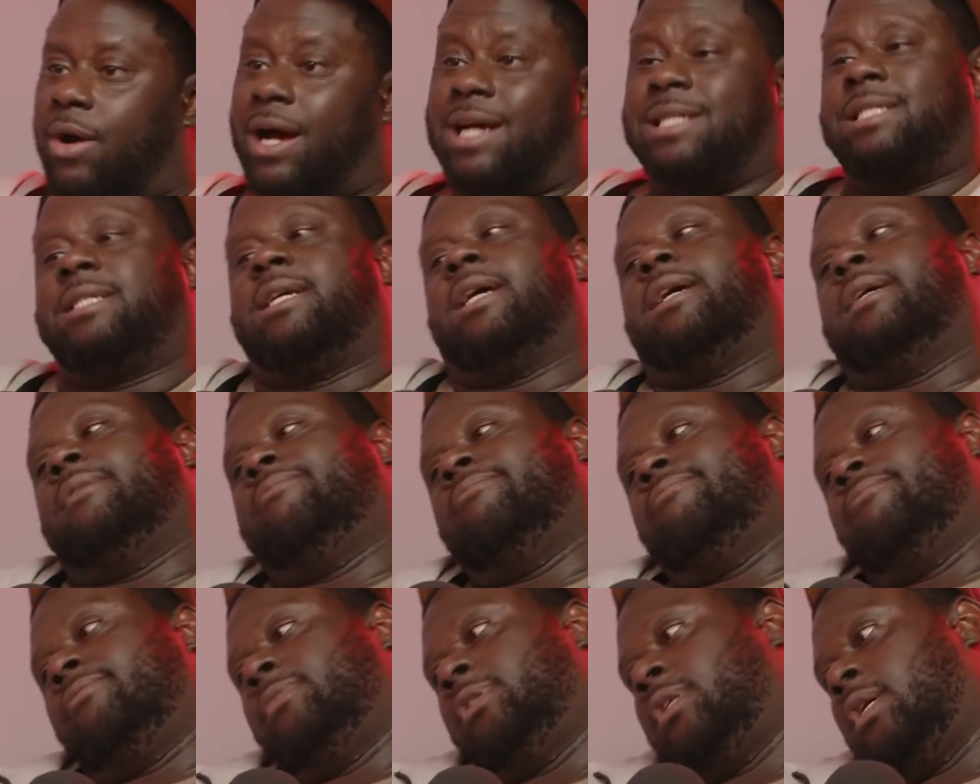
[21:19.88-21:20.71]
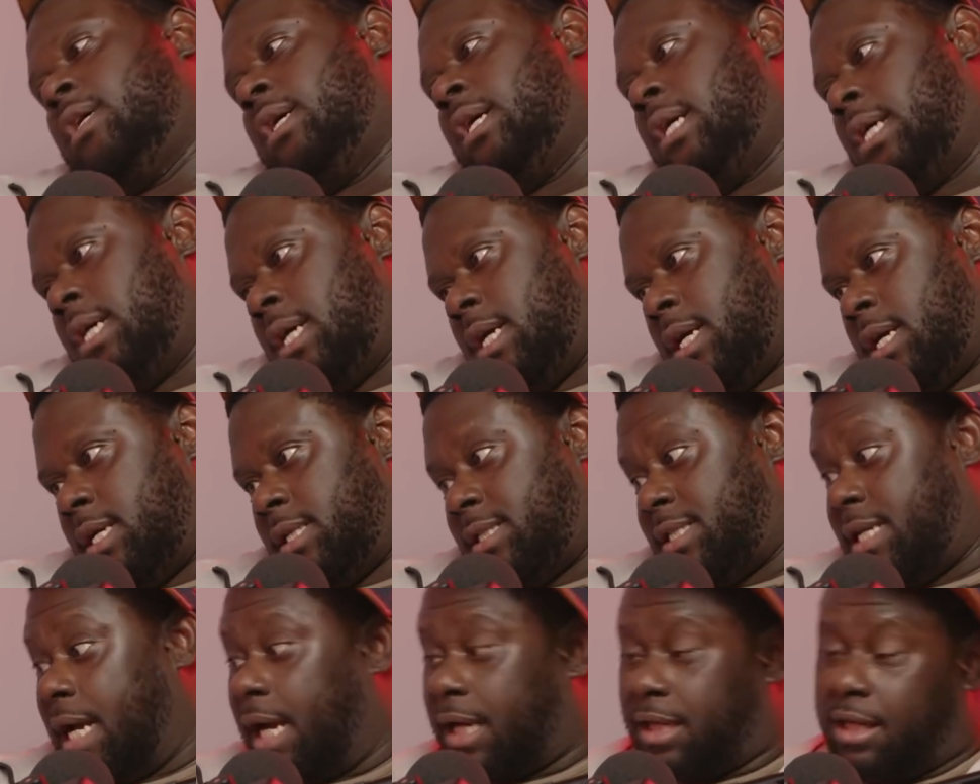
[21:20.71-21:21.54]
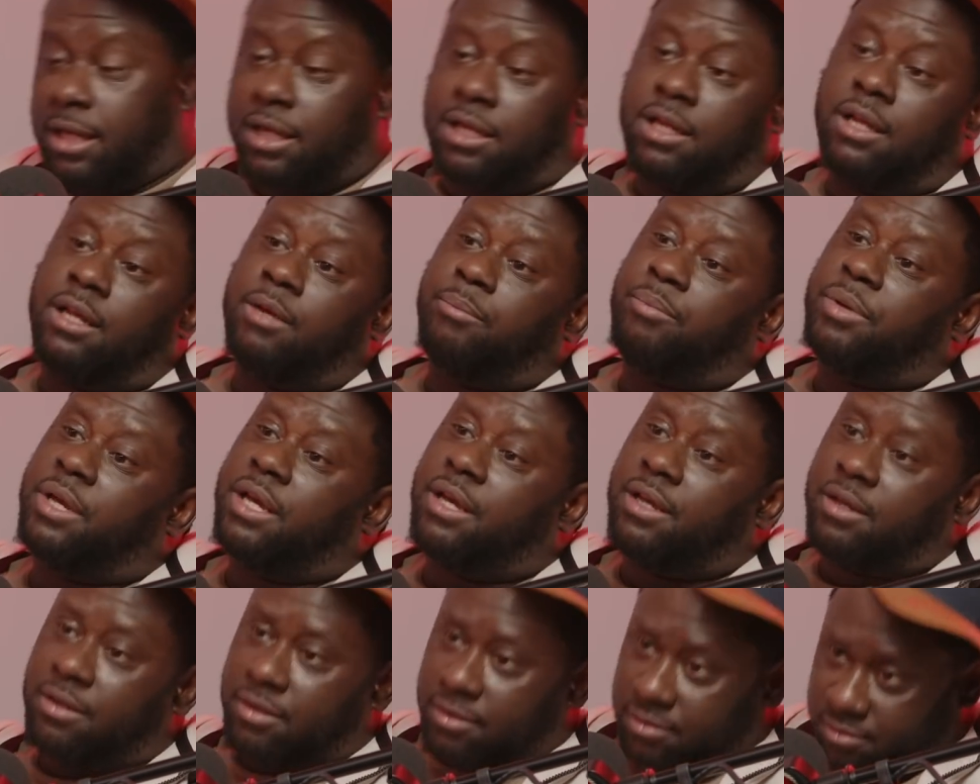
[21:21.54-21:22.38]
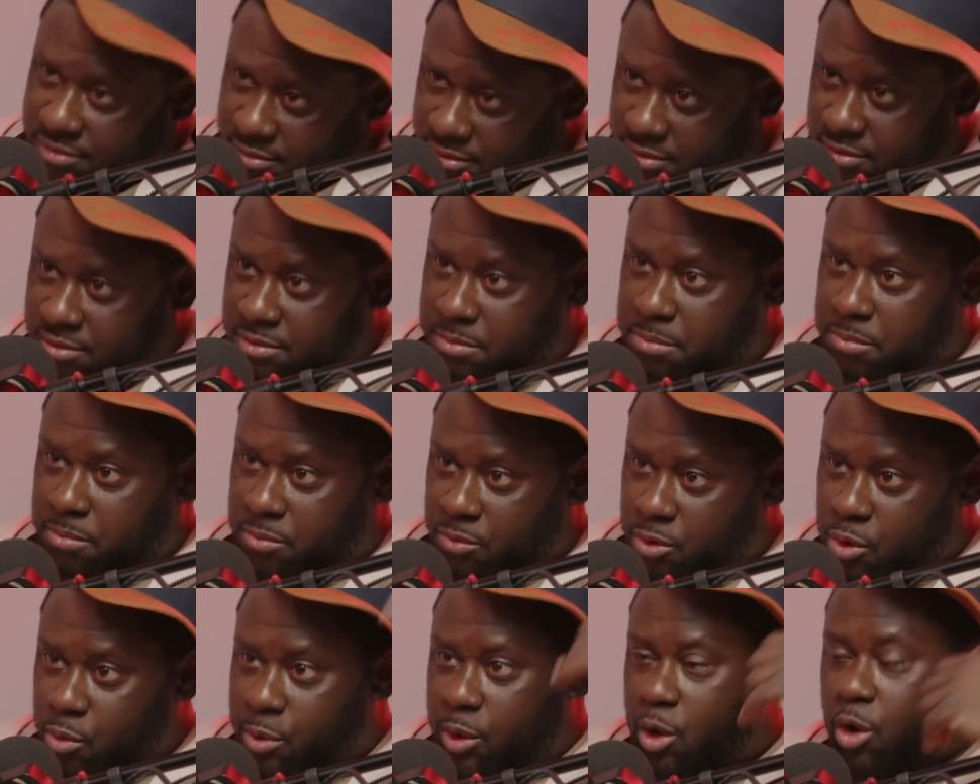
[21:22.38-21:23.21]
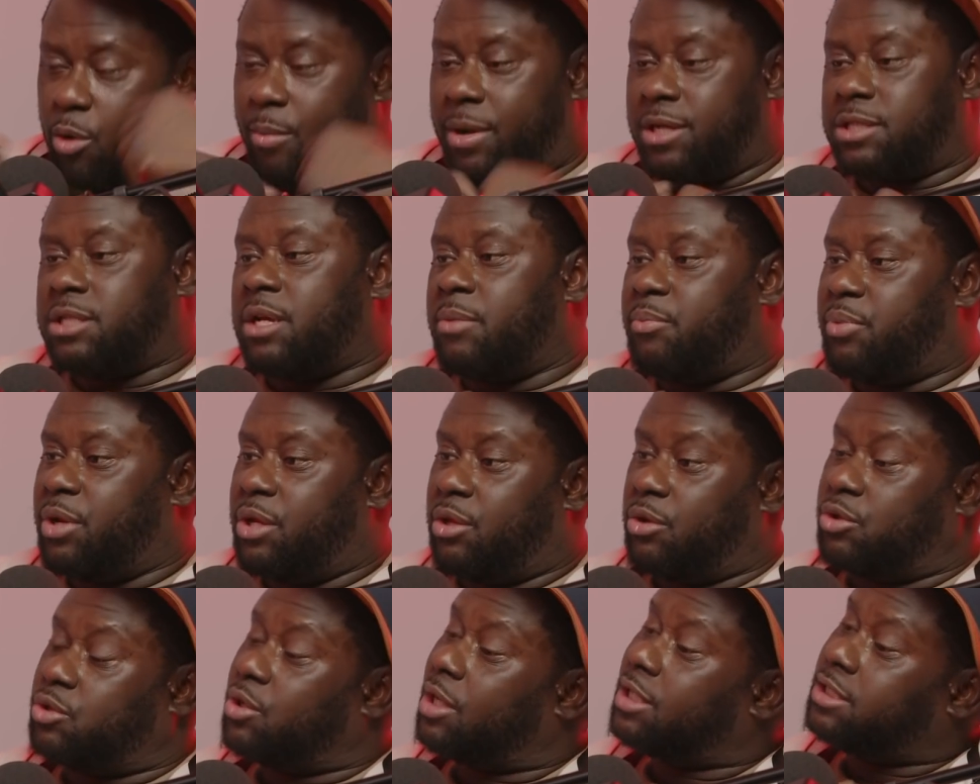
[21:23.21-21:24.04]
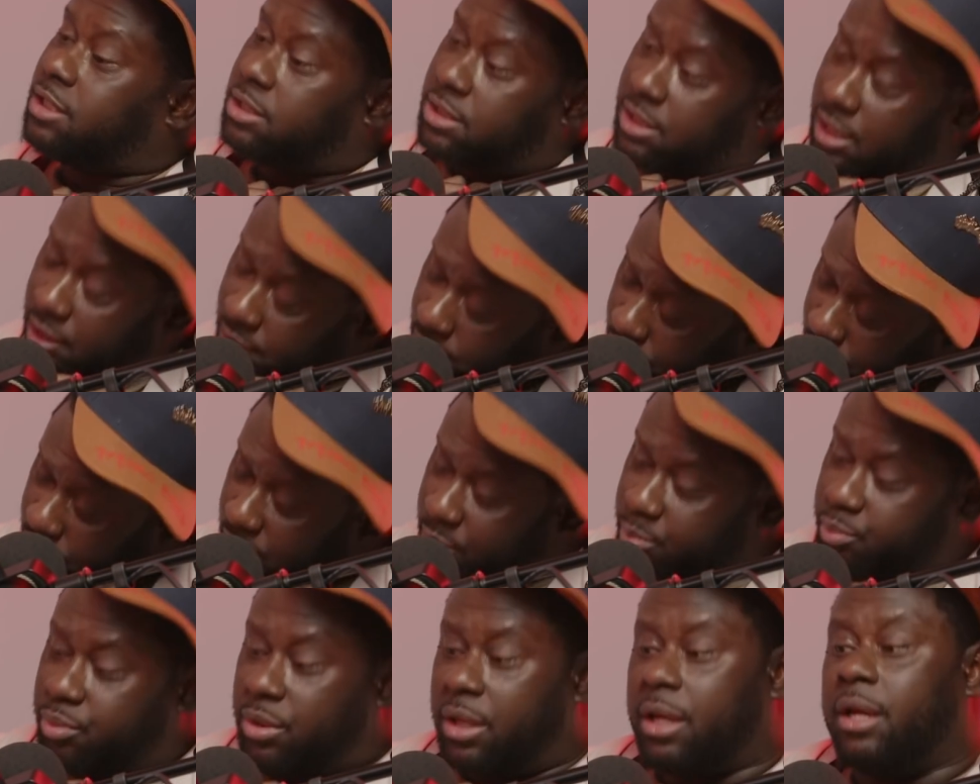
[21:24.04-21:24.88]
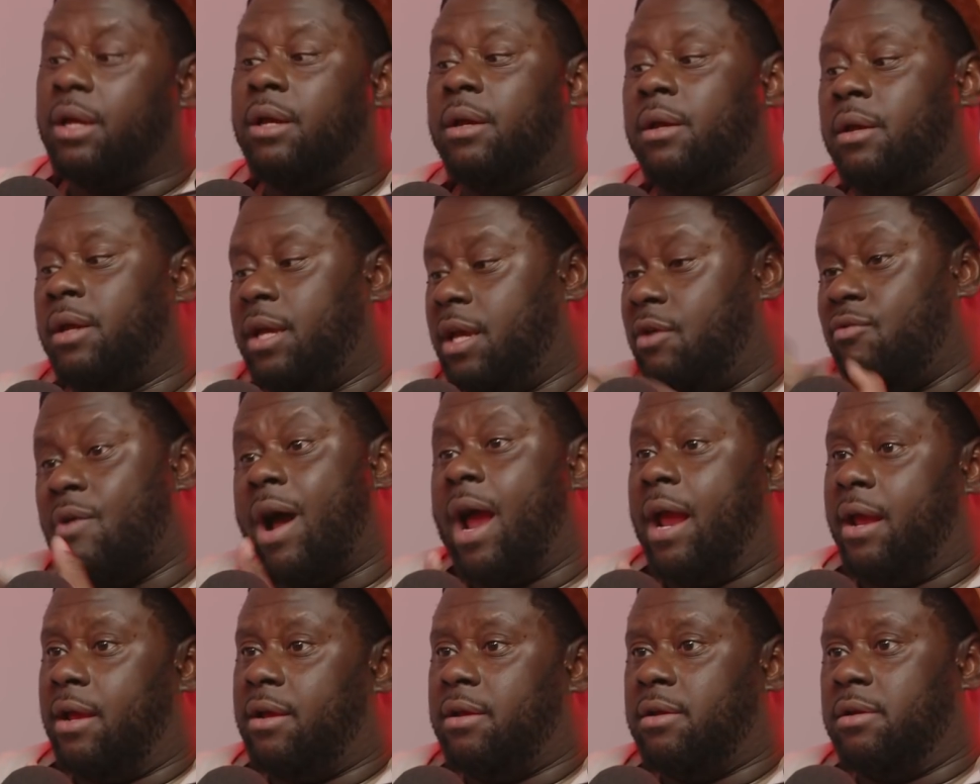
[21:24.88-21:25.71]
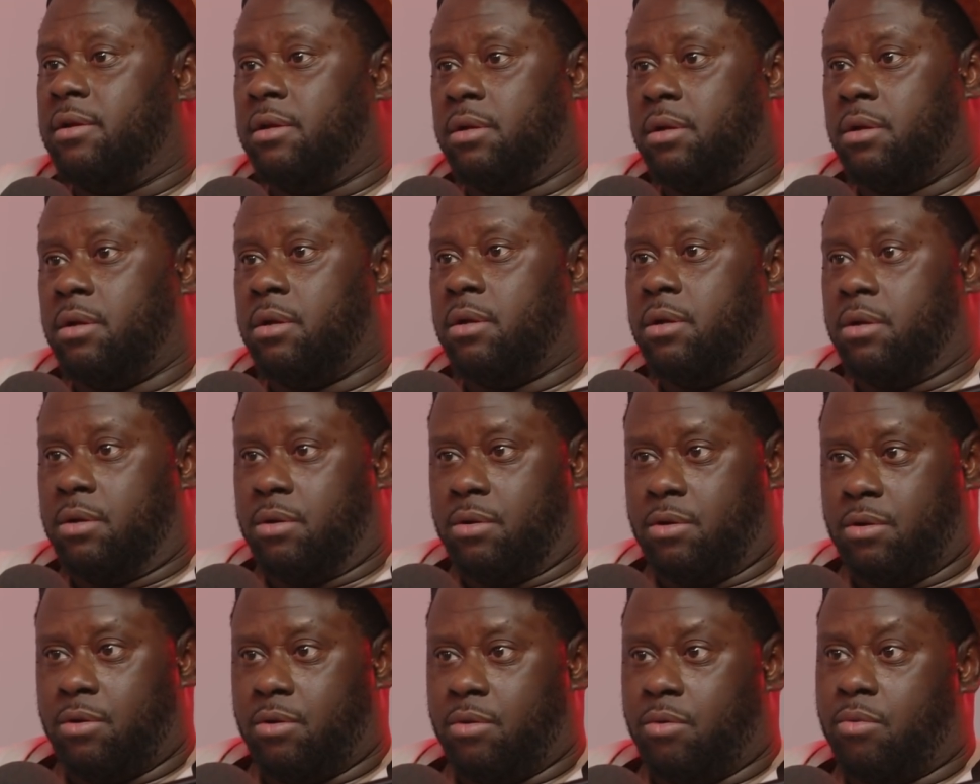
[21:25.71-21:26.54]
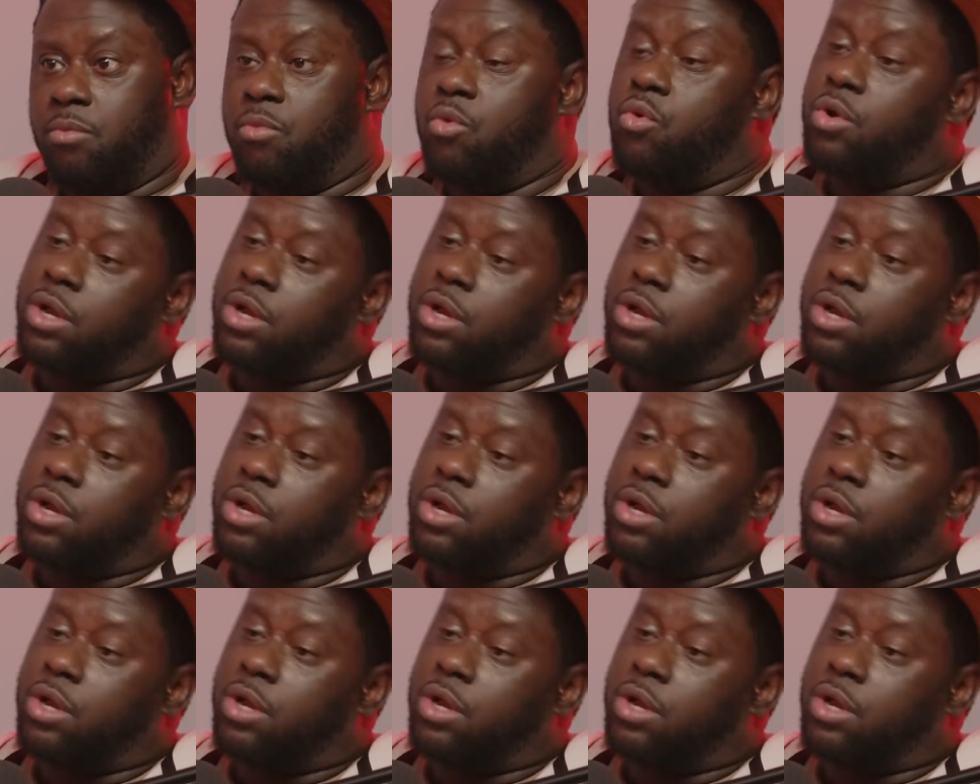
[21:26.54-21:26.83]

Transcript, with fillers: I said, technically, Pete, you know, we call my son Pete. so I said, technically, Pete, he right. Mook